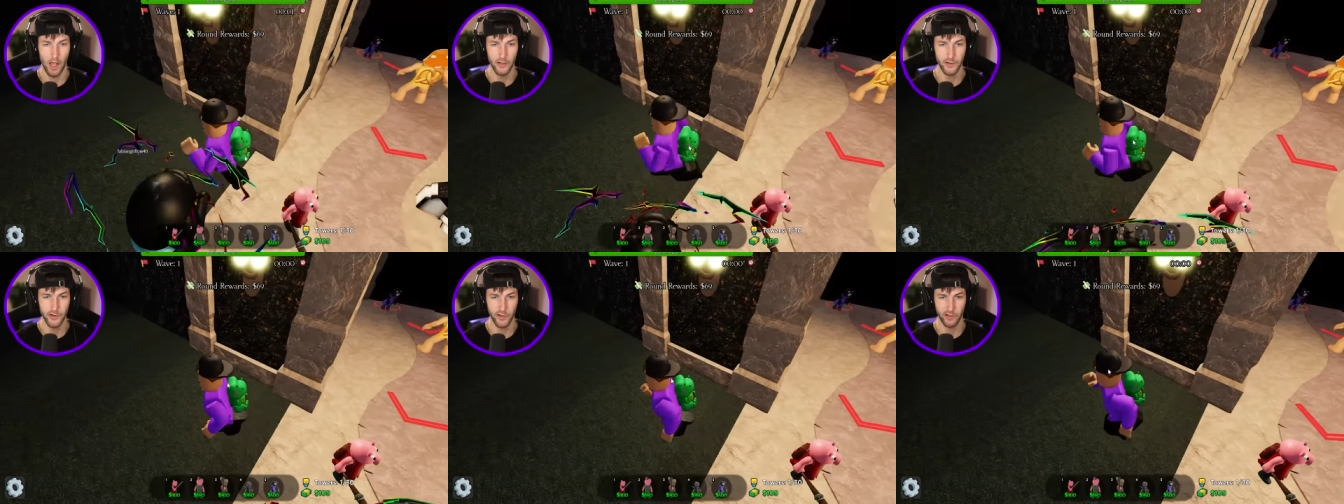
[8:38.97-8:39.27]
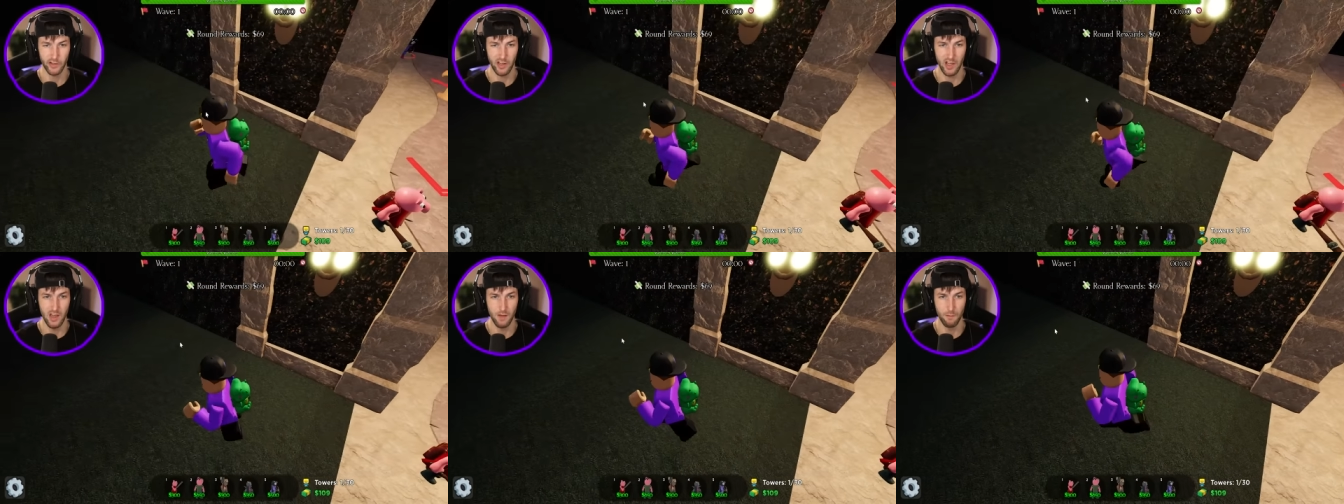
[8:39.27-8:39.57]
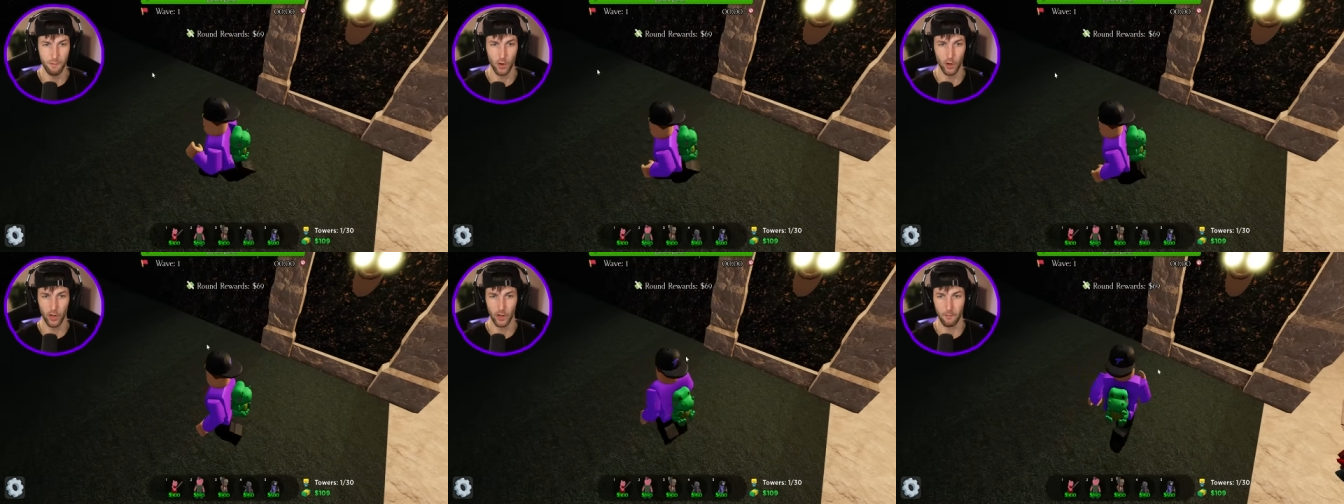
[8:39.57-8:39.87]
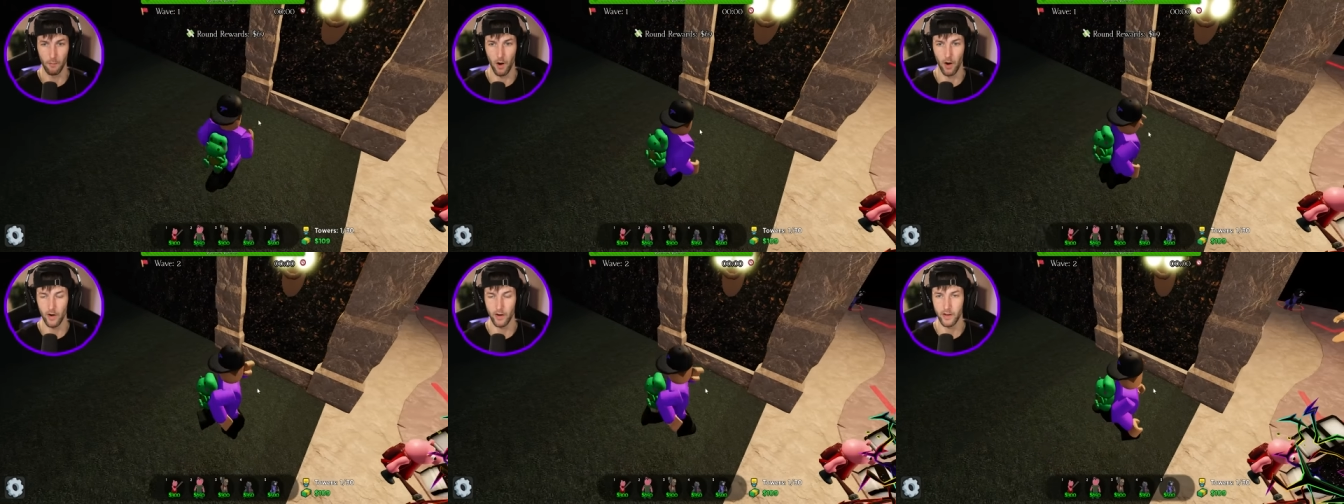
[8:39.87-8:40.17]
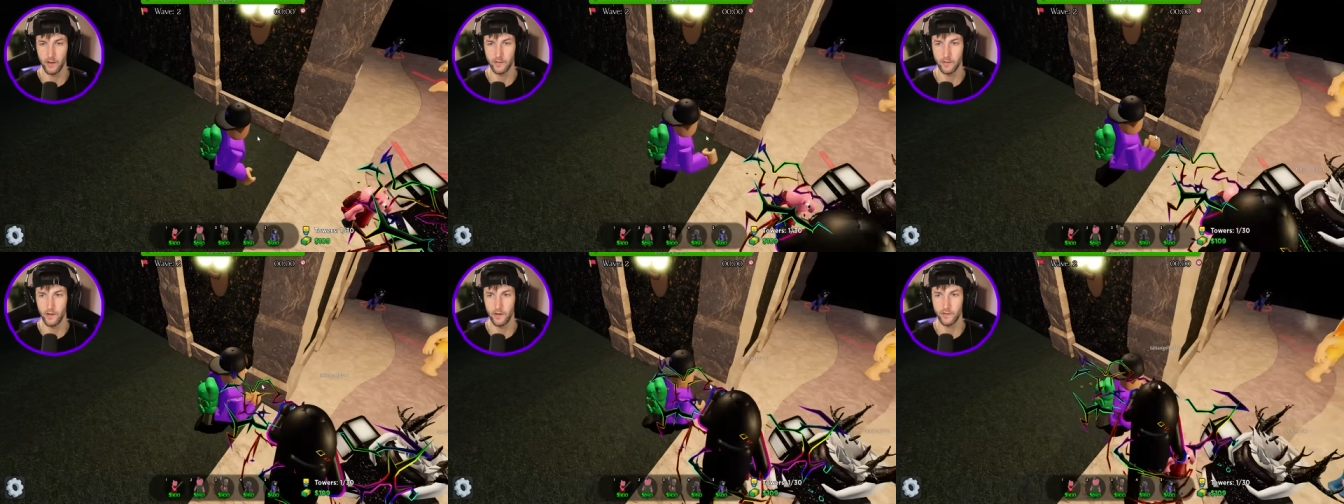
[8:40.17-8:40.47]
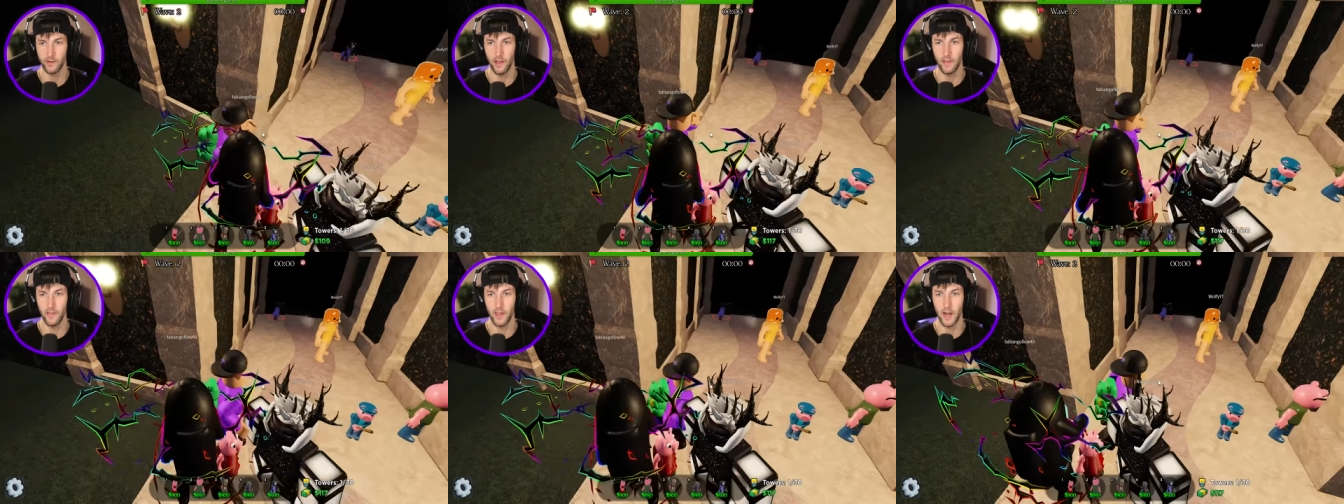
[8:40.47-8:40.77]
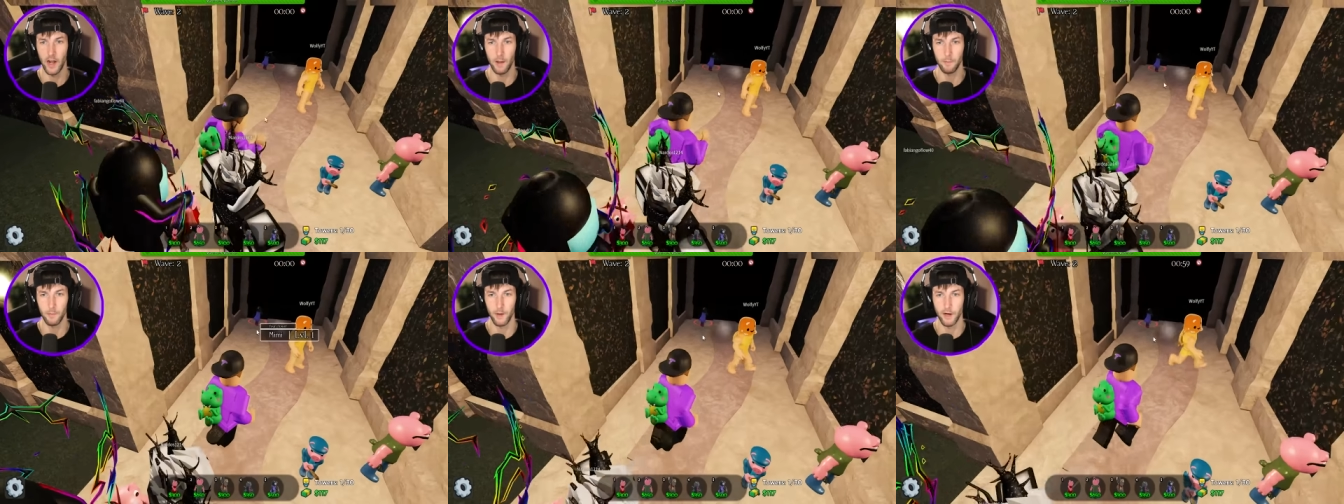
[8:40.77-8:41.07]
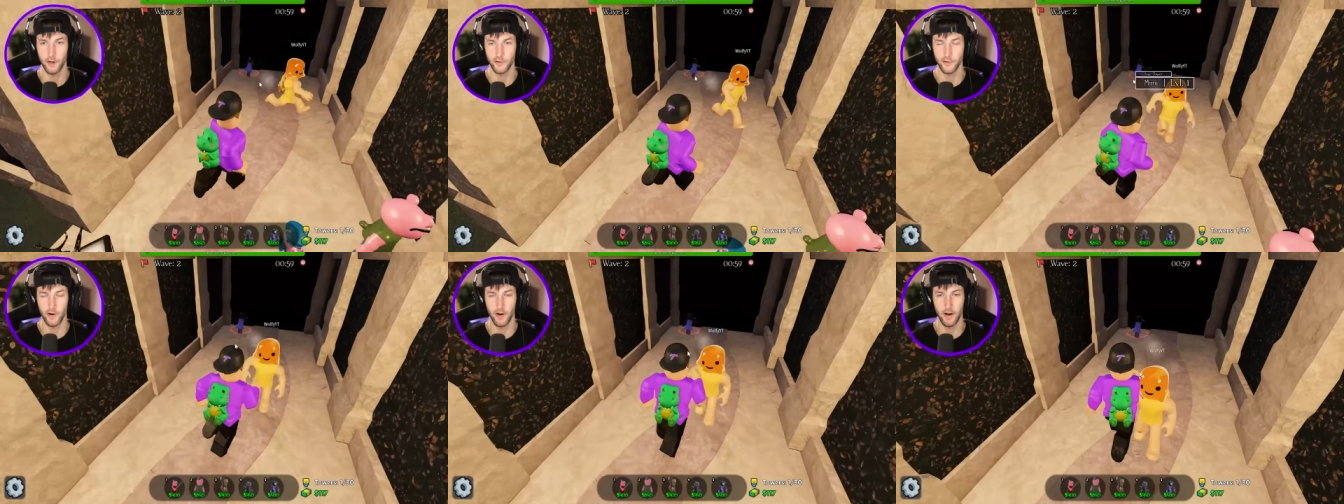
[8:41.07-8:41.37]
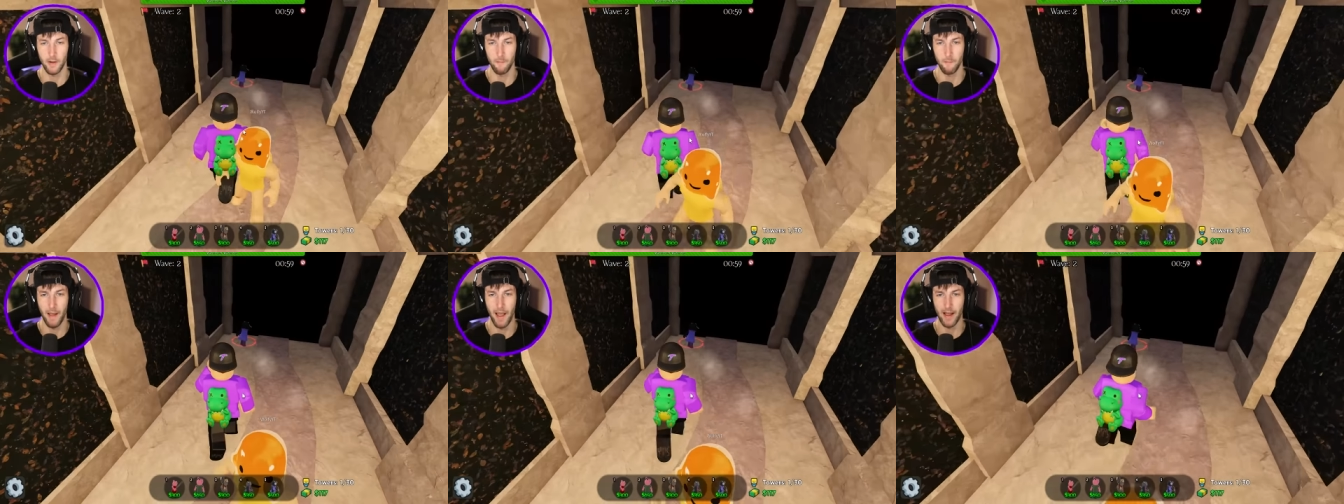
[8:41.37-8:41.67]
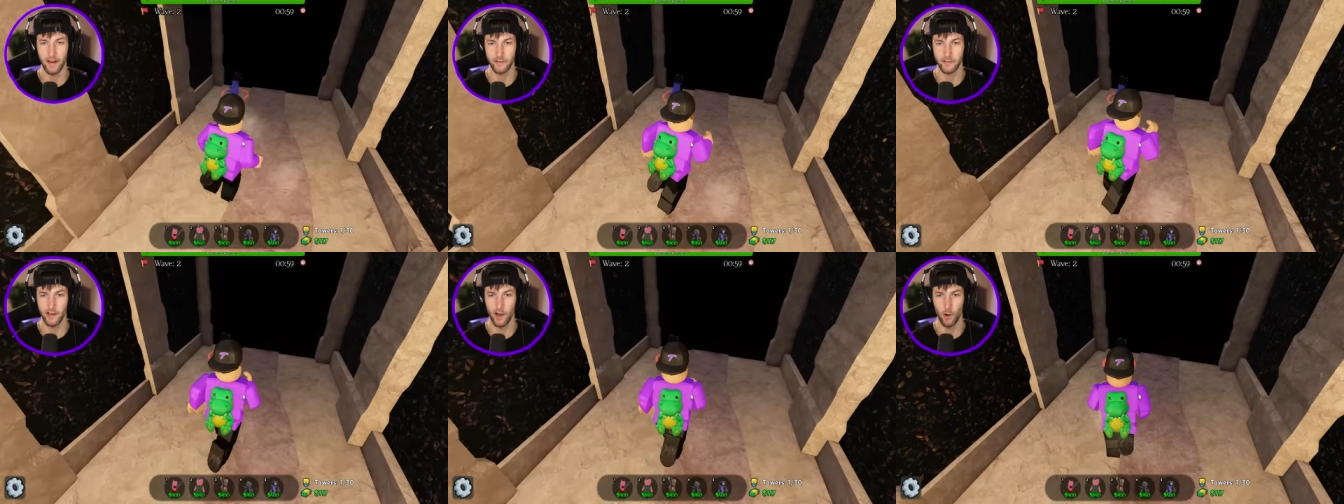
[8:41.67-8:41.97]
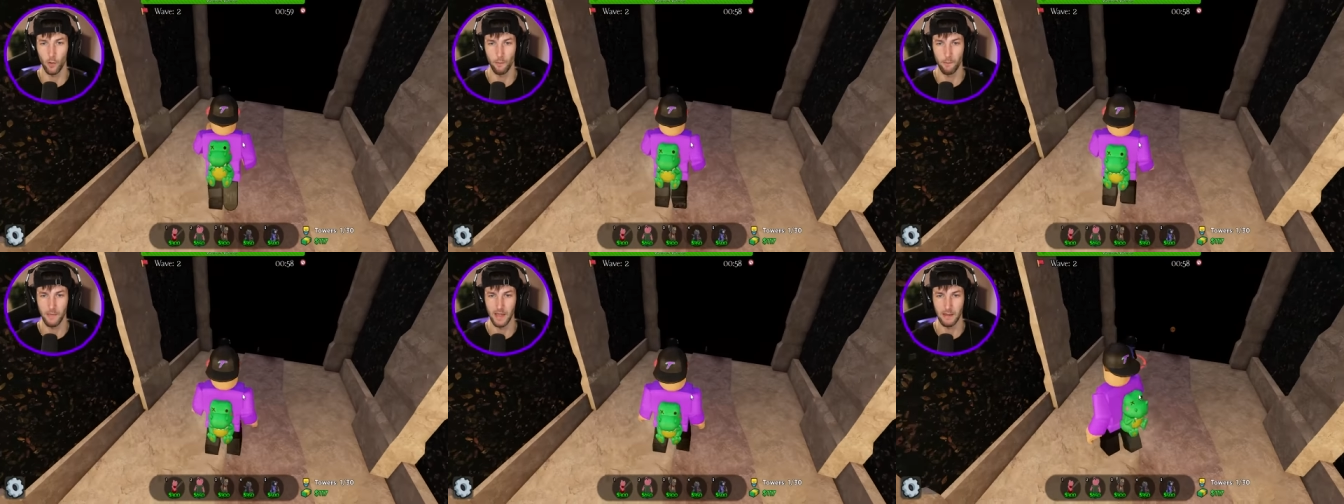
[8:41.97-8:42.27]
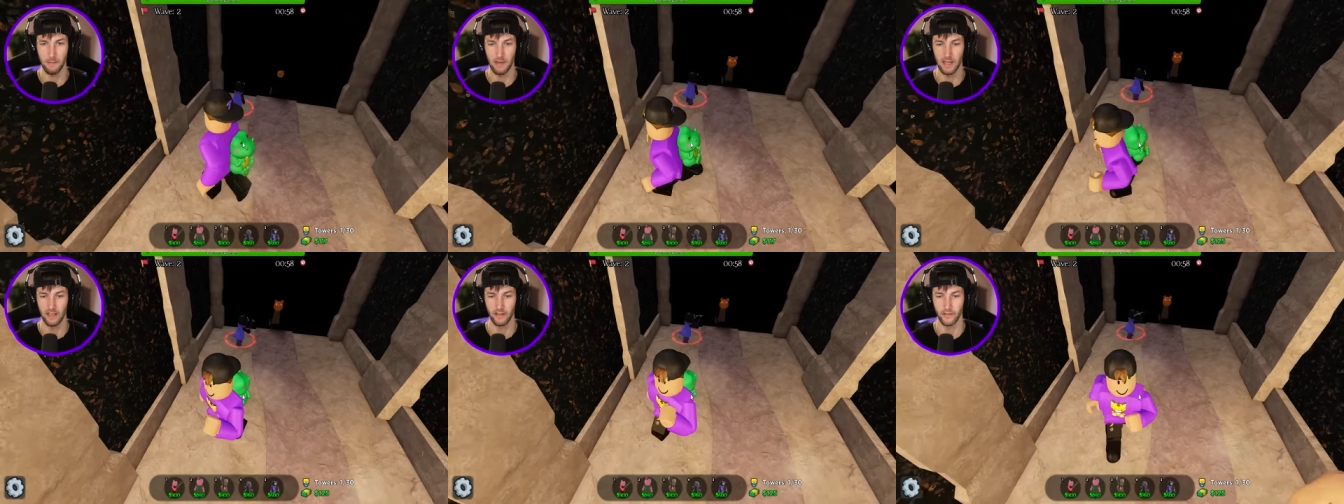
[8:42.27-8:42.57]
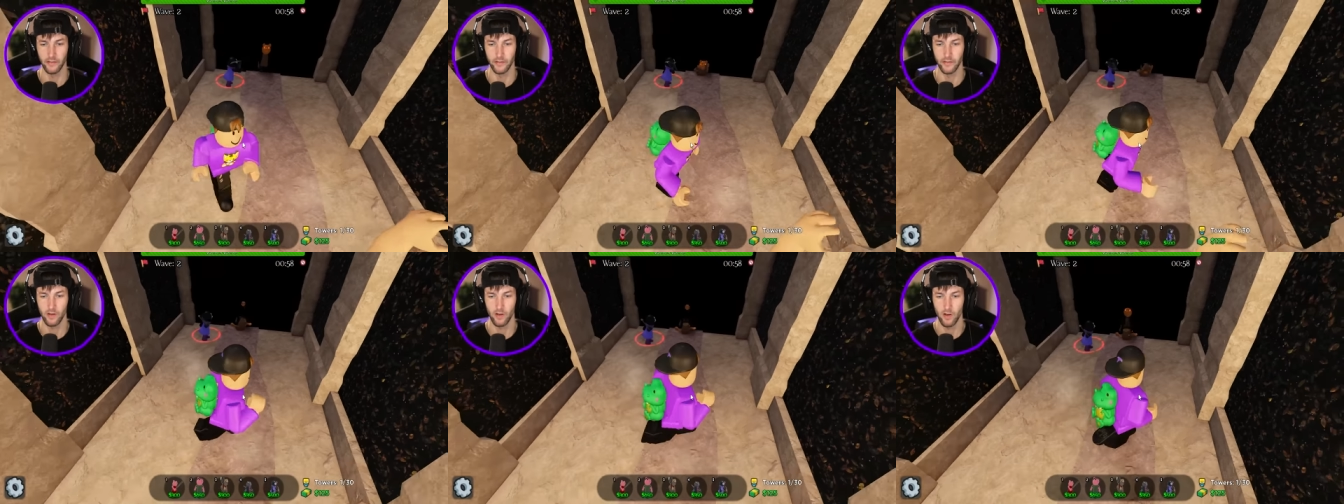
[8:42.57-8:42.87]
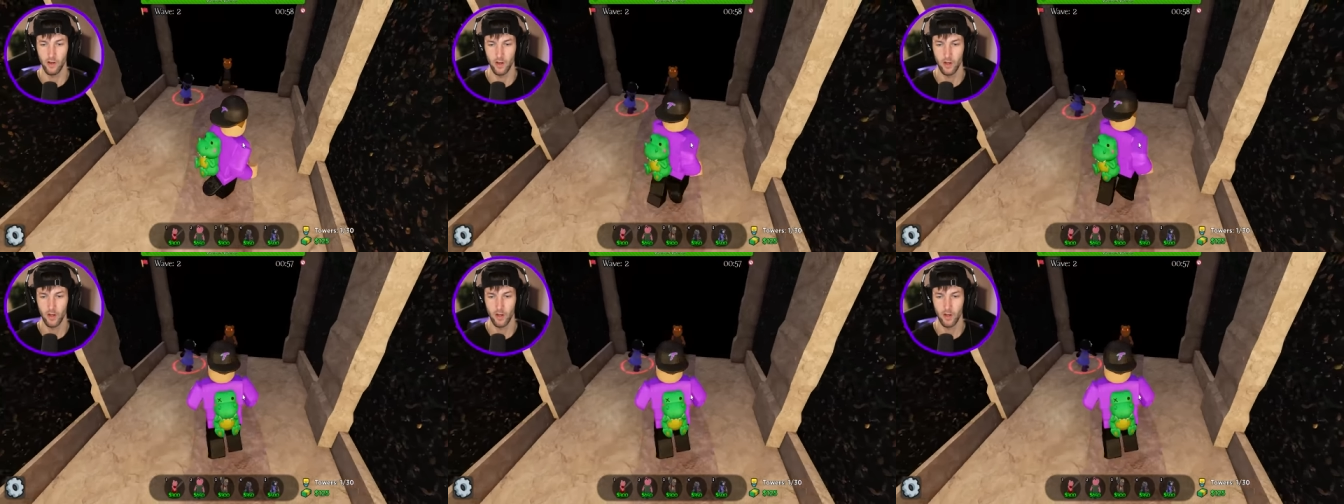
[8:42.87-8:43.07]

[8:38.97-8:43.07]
and just keep building Marcus's, and then I'm gonna try to max out Mimi's.